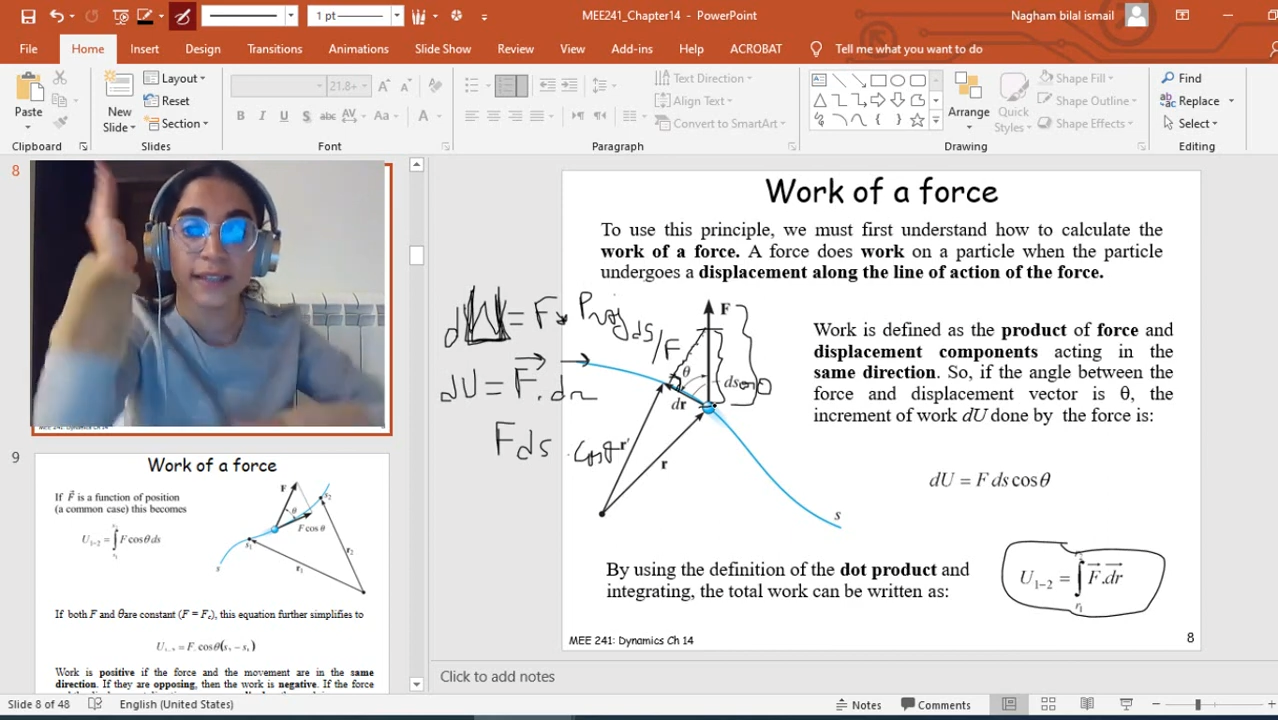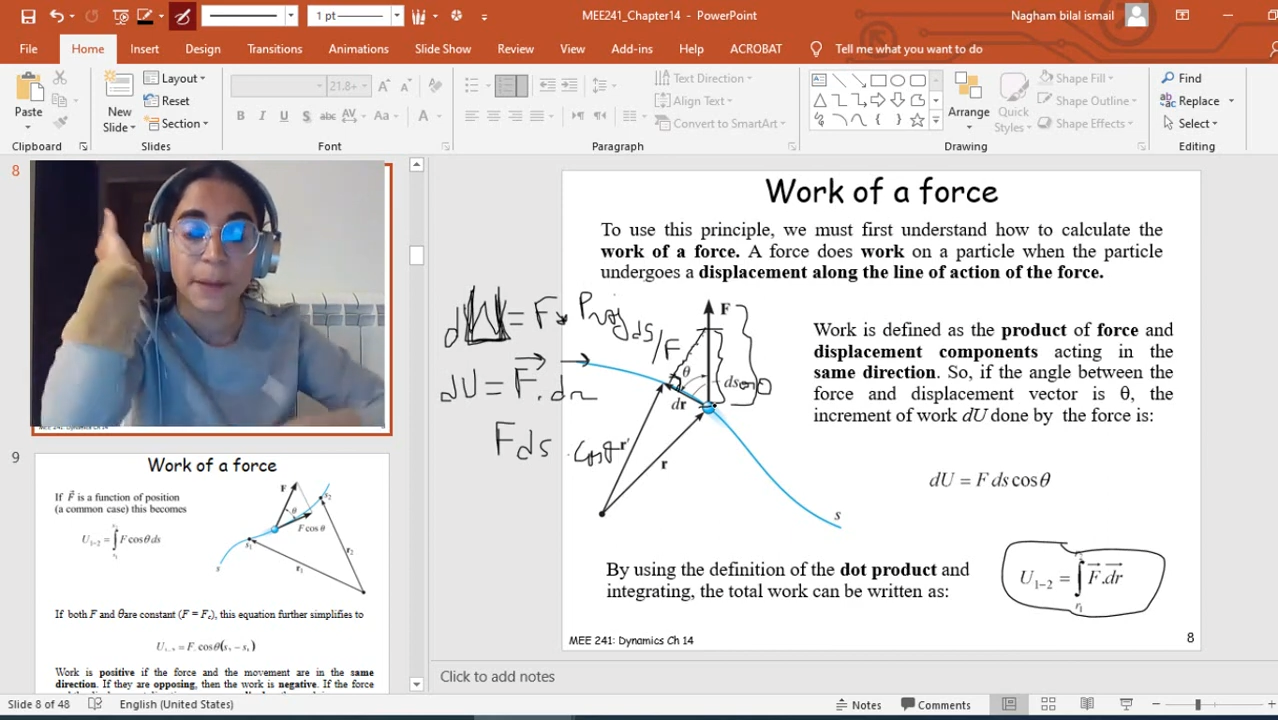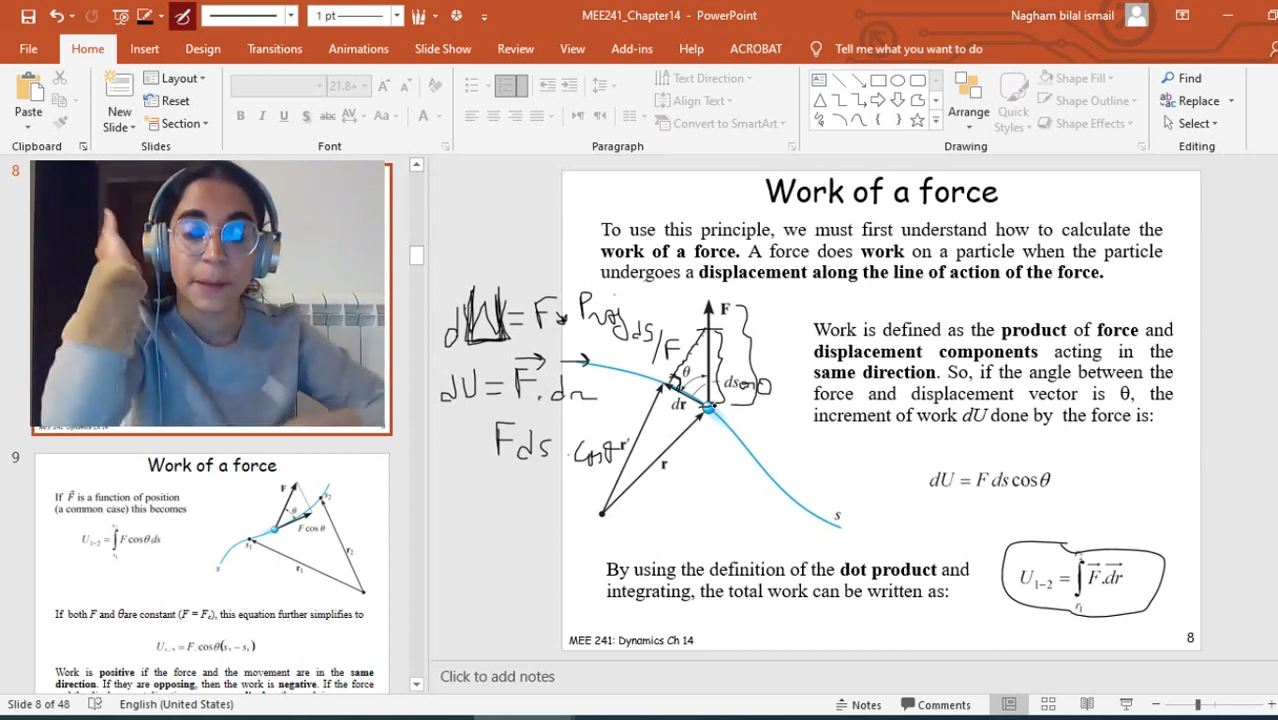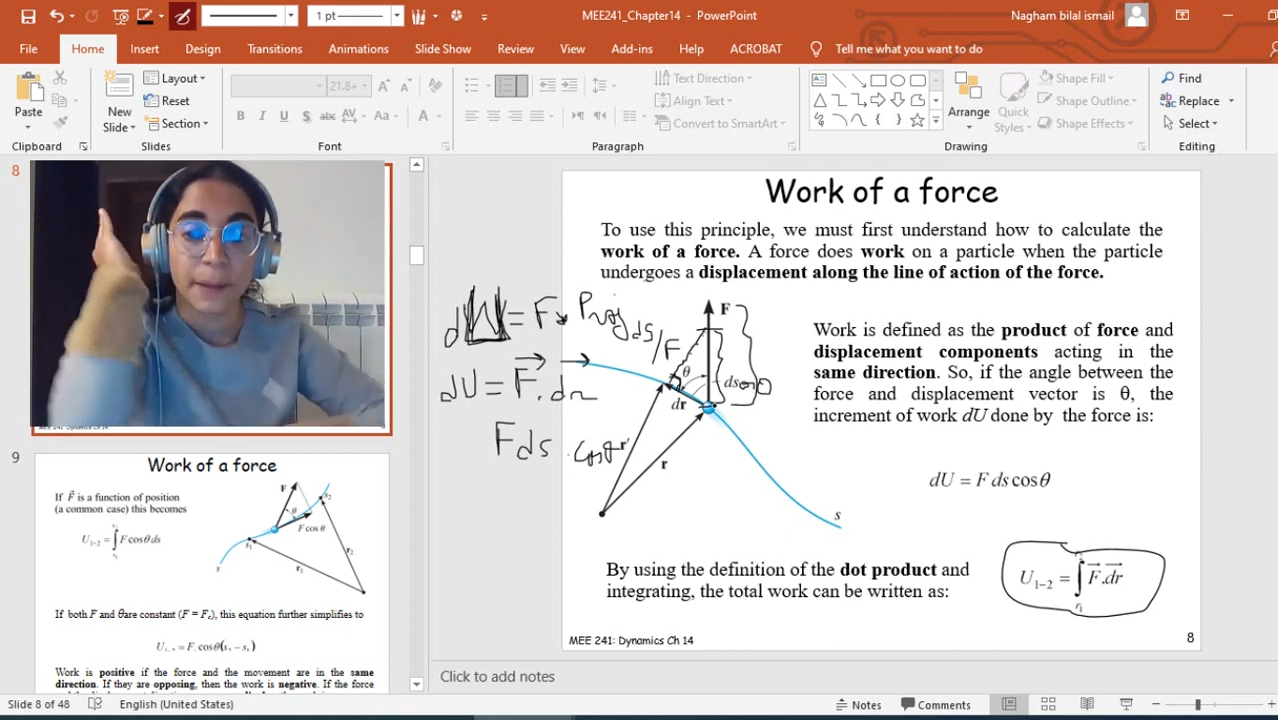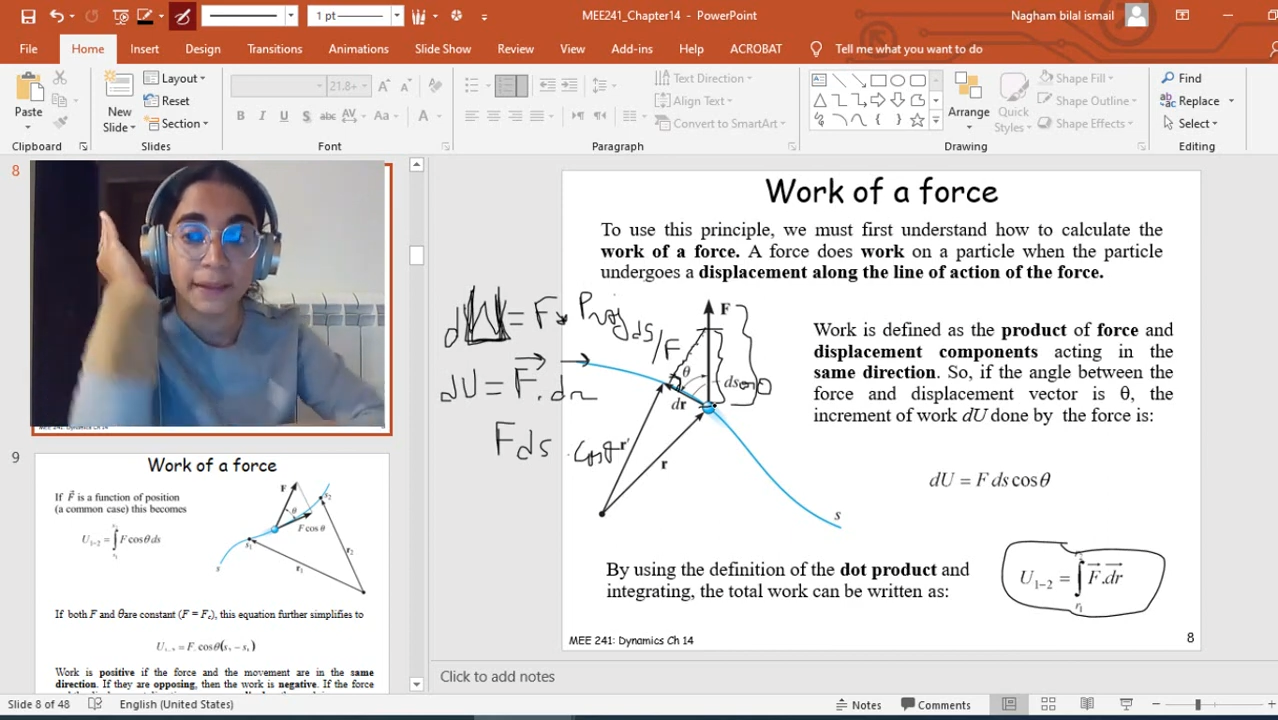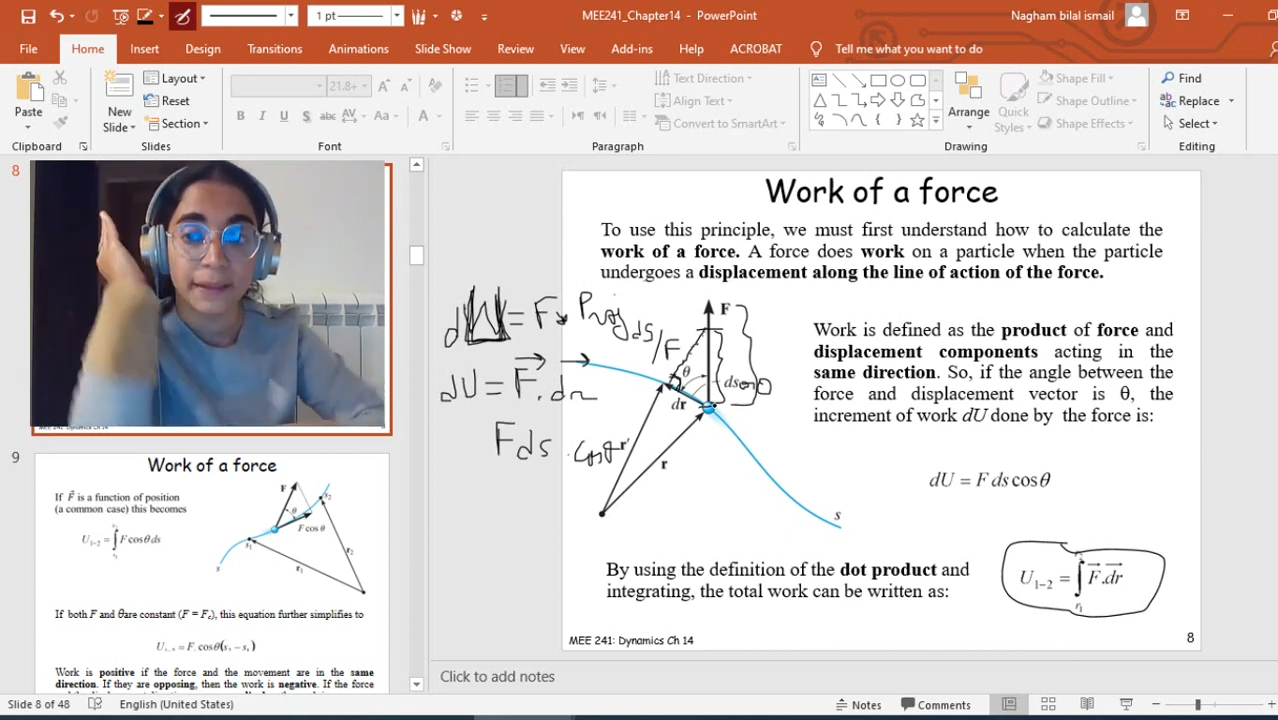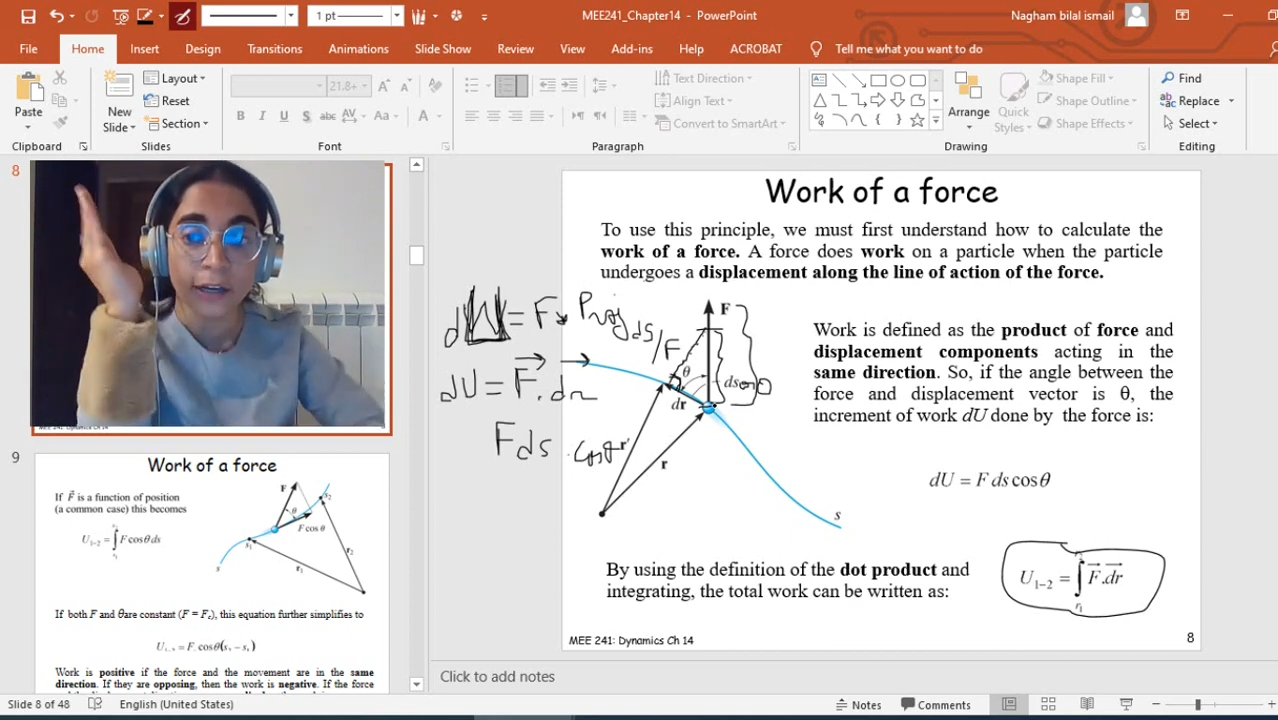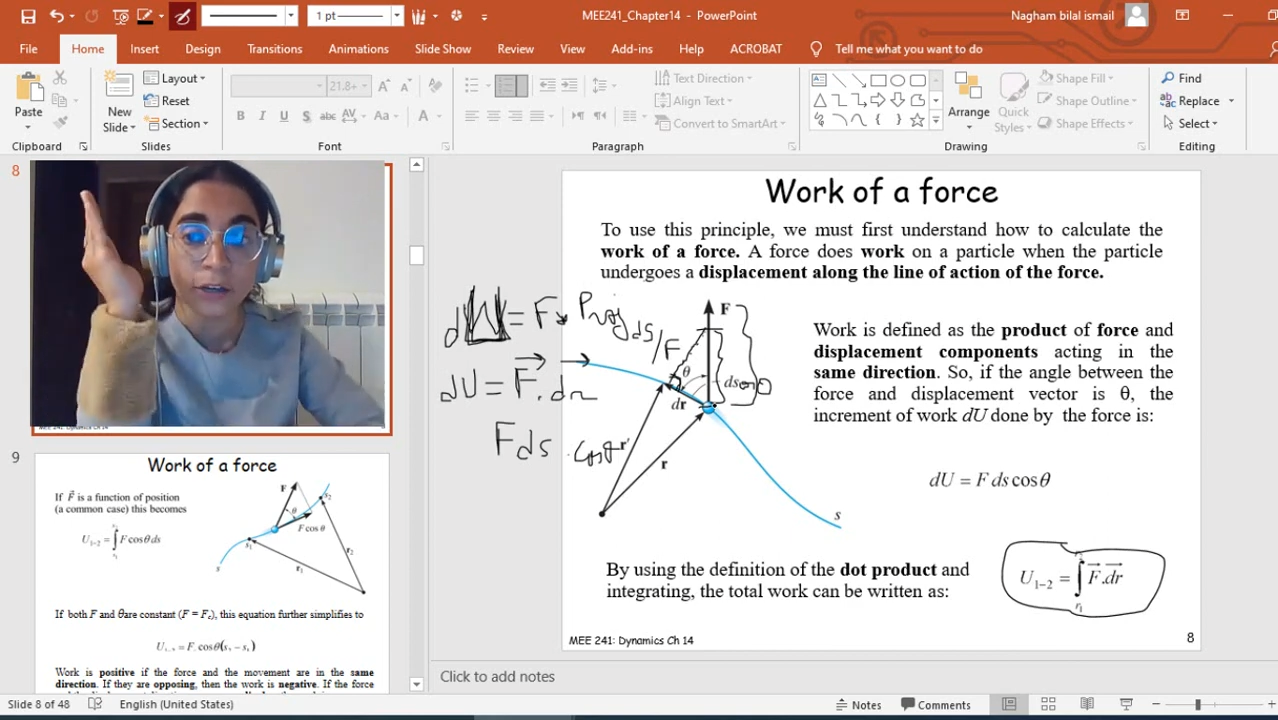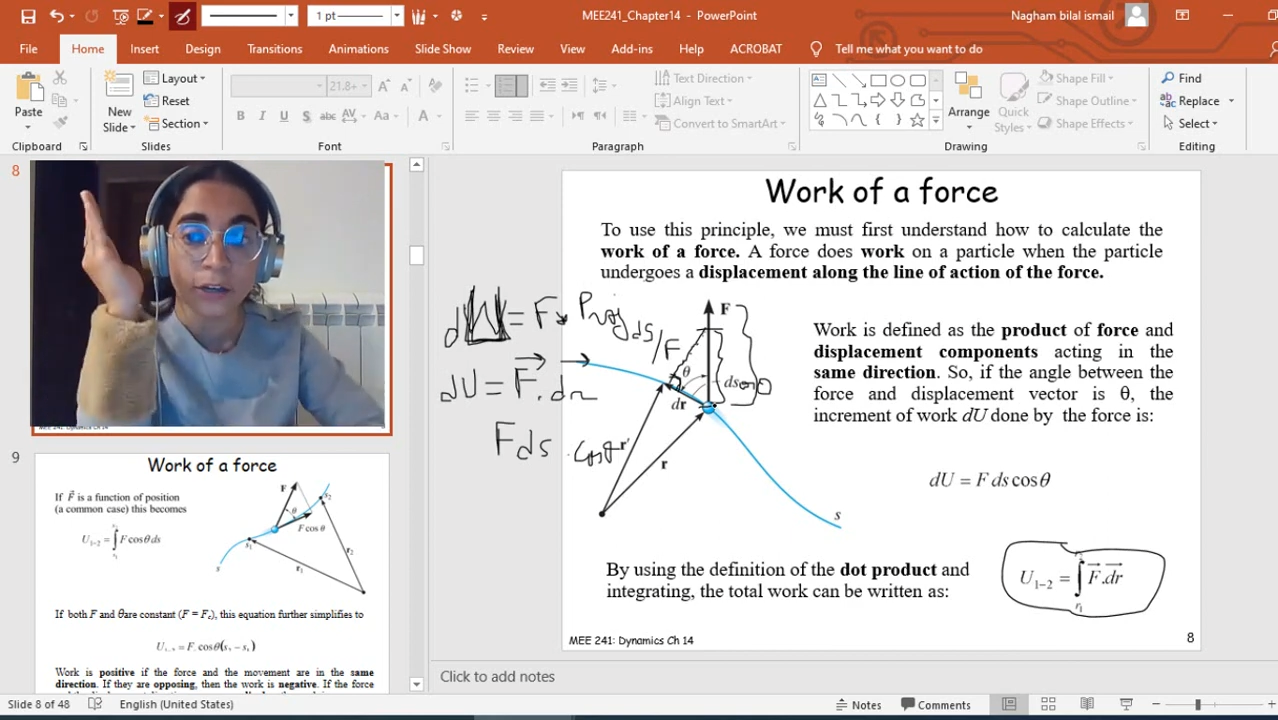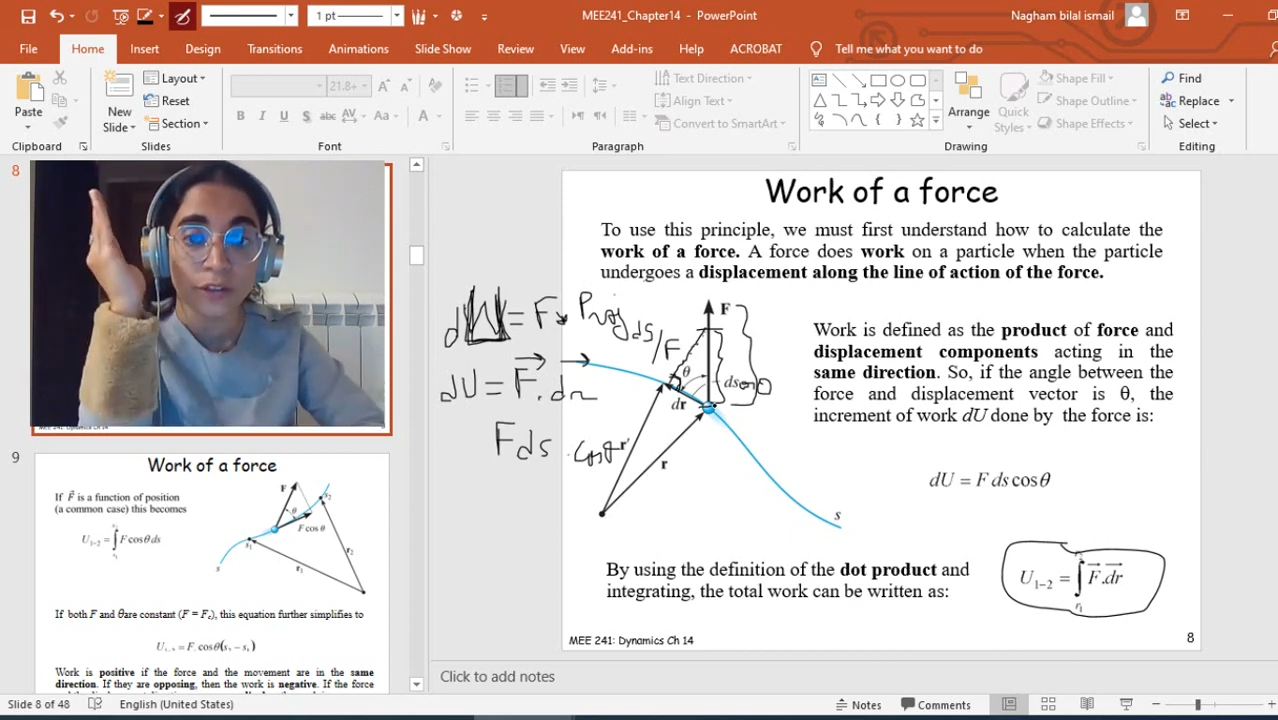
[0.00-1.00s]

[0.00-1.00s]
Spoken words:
is perpendicular